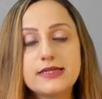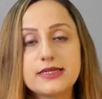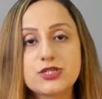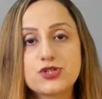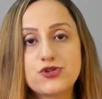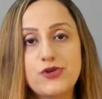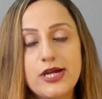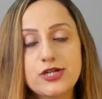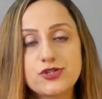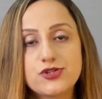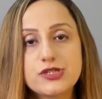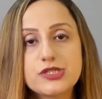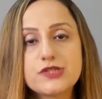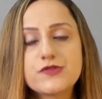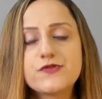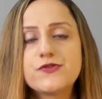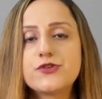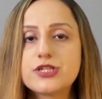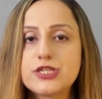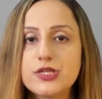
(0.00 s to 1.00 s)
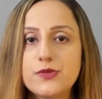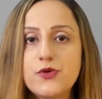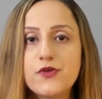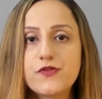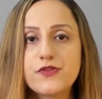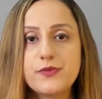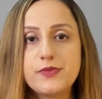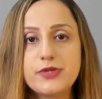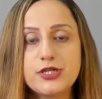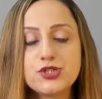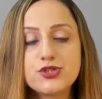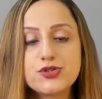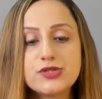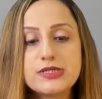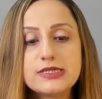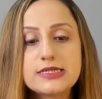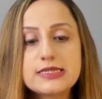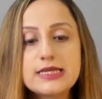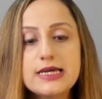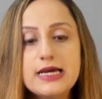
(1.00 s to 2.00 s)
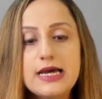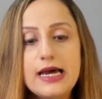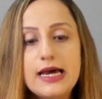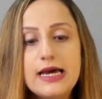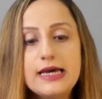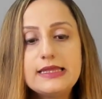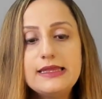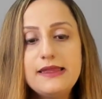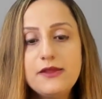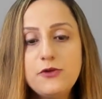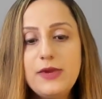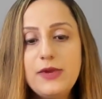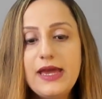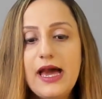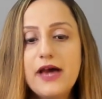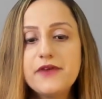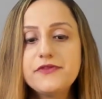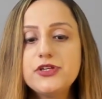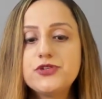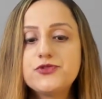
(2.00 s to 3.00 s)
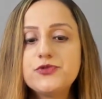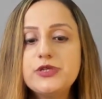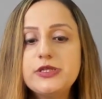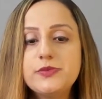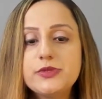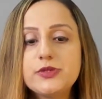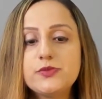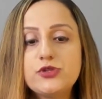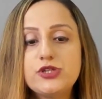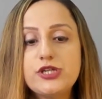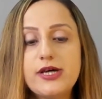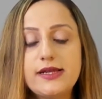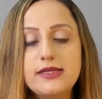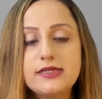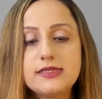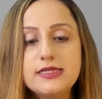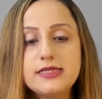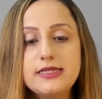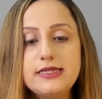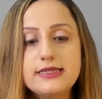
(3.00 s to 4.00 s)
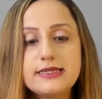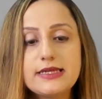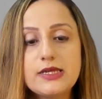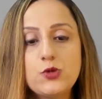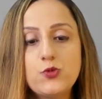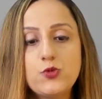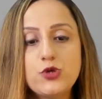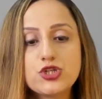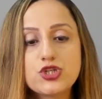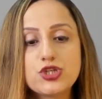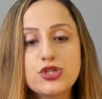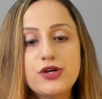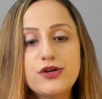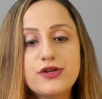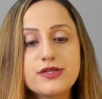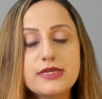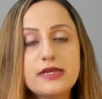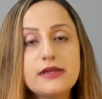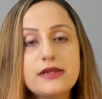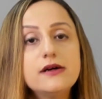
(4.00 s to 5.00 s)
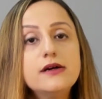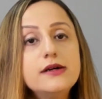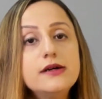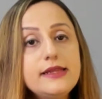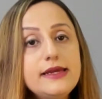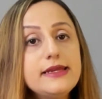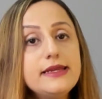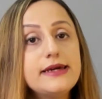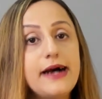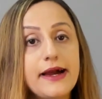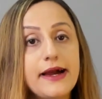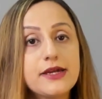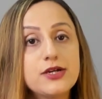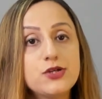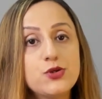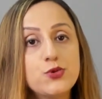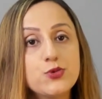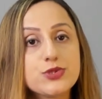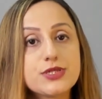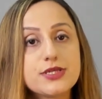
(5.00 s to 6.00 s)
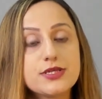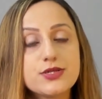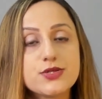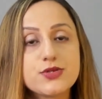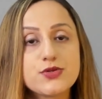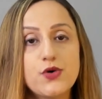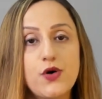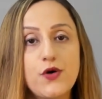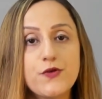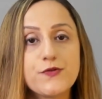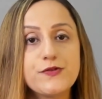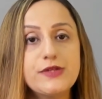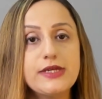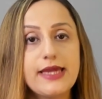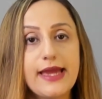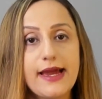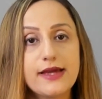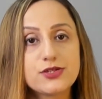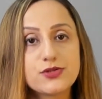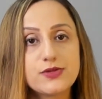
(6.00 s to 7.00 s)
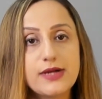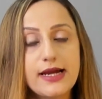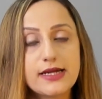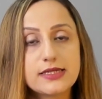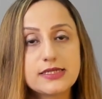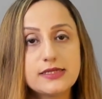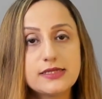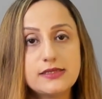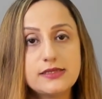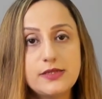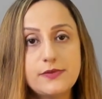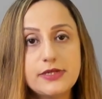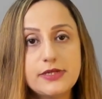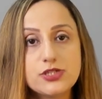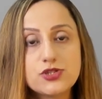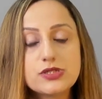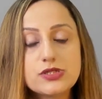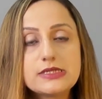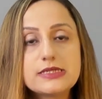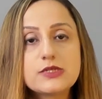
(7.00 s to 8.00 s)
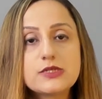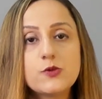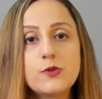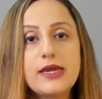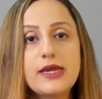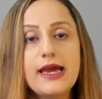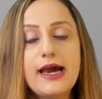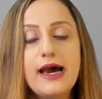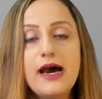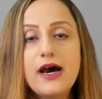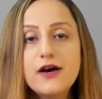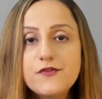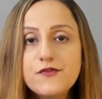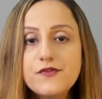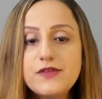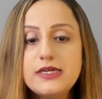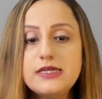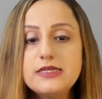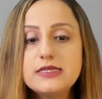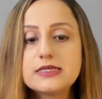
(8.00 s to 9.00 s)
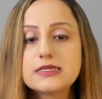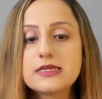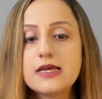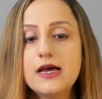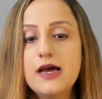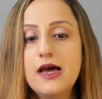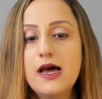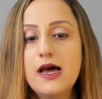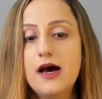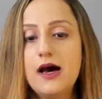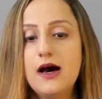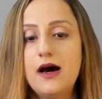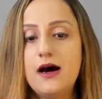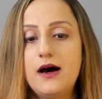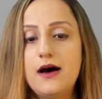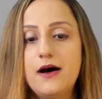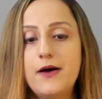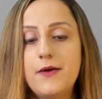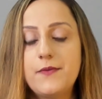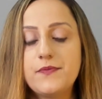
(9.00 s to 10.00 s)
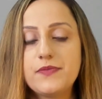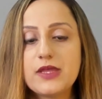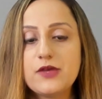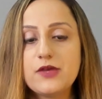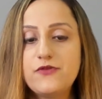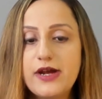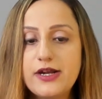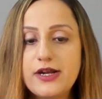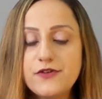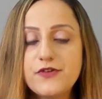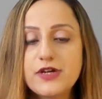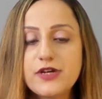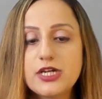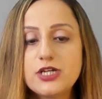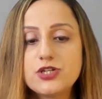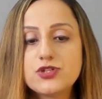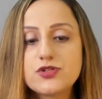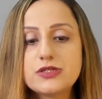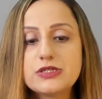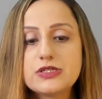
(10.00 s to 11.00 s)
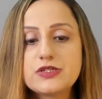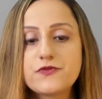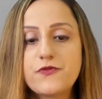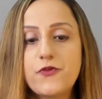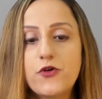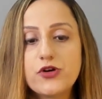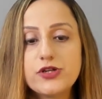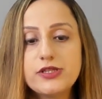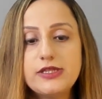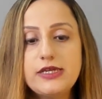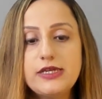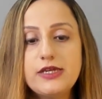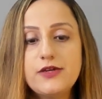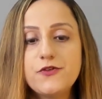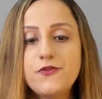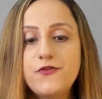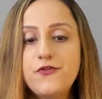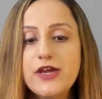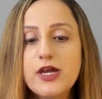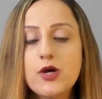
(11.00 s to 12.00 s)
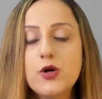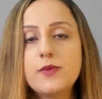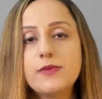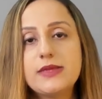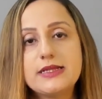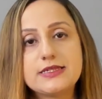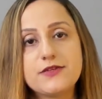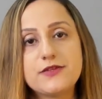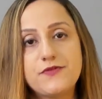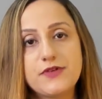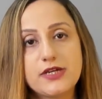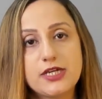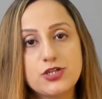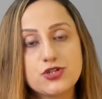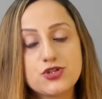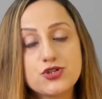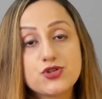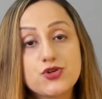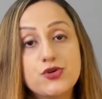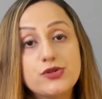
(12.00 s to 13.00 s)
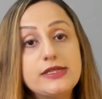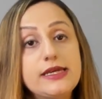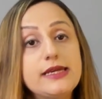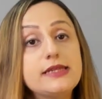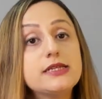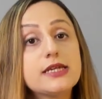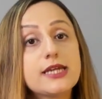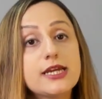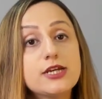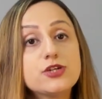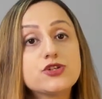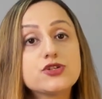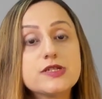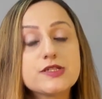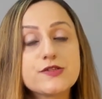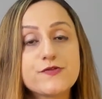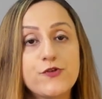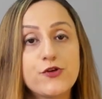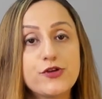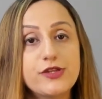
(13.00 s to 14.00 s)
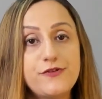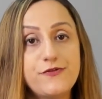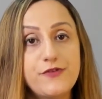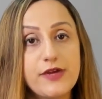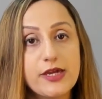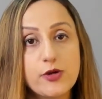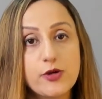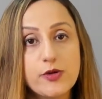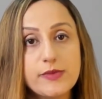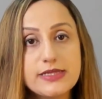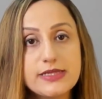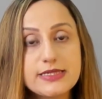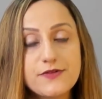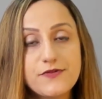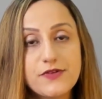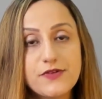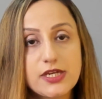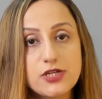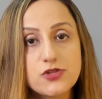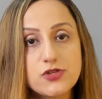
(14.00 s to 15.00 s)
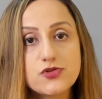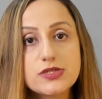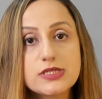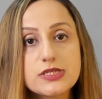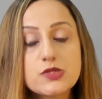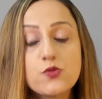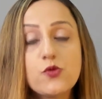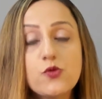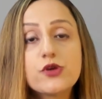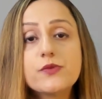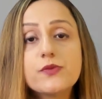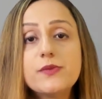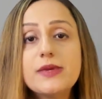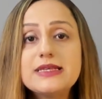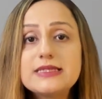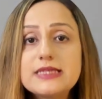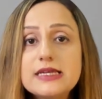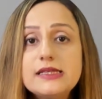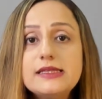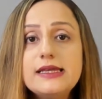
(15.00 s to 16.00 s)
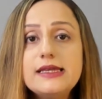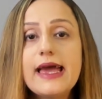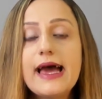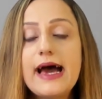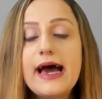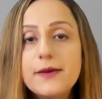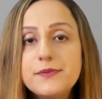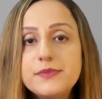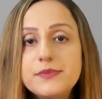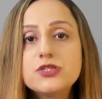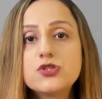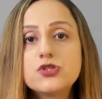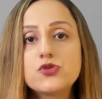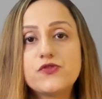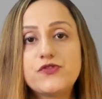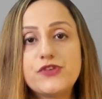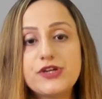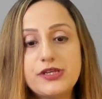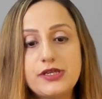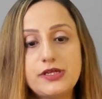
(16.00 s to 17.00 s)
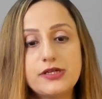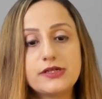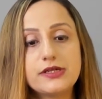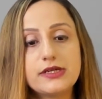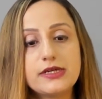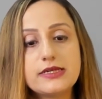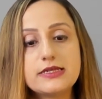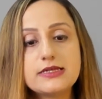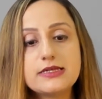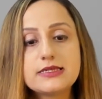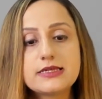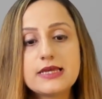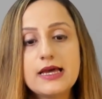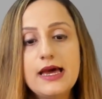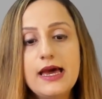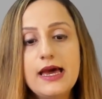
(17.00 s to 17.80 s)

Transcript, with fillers: extractions for some of the patients. Then we we have the treatment modalities in which there is an early diagnosis of the cataract in the patient. So we have these um, verifications for the phacoemulsifications or the indications for the phacoemulsifications. What basically happens over here is